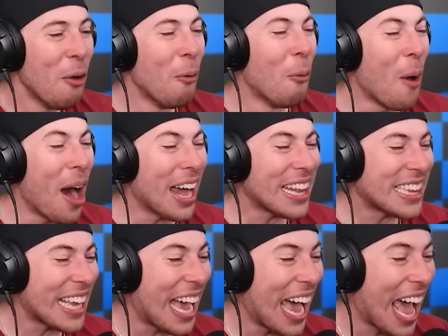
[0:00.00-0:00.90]
What
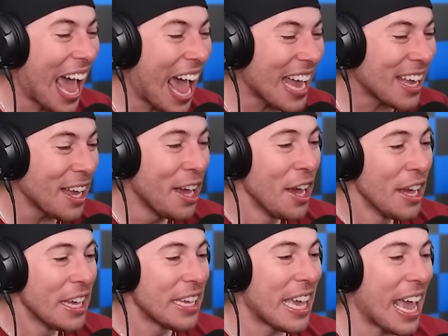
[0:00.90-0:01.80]
the
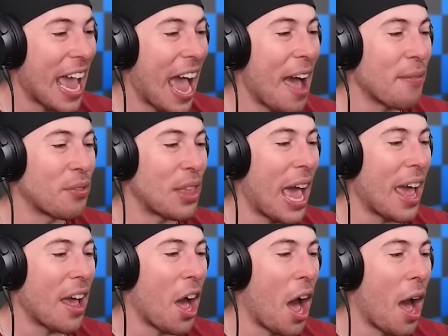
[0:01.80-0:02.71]
heck? Yeah,
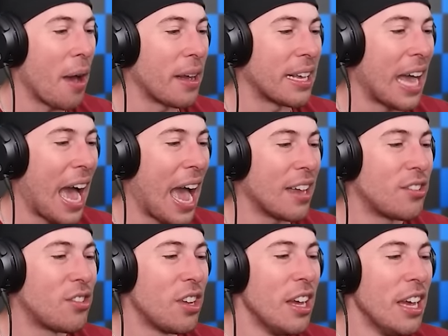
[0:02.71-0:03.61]
that,
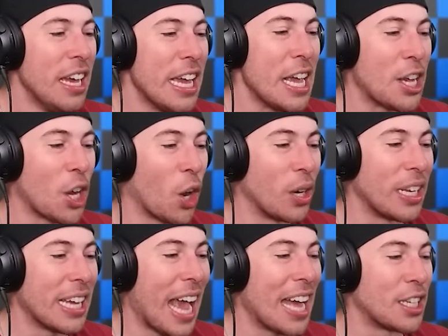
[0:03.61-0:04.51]
guys, he
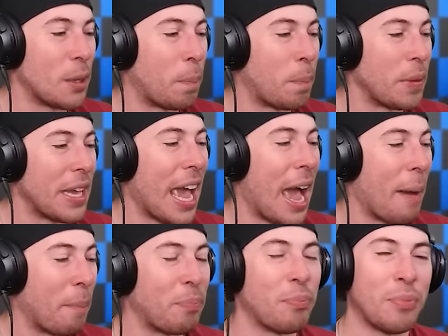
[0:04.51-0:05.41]
currently has a...
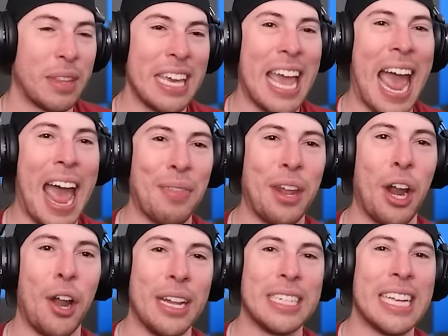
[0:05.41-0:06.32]
Yeah, he had that
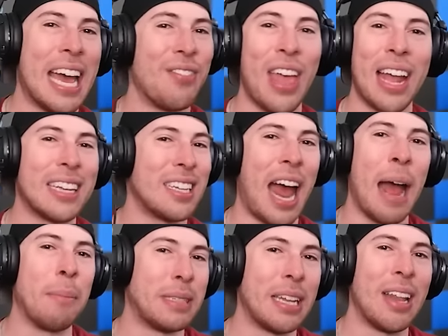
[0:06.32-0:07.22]
on his head. That's
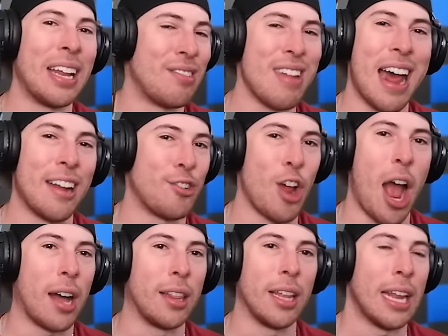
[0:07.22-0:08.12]
not
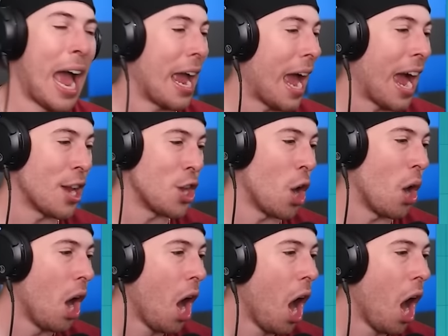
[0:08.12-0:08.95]
chocolate. I know...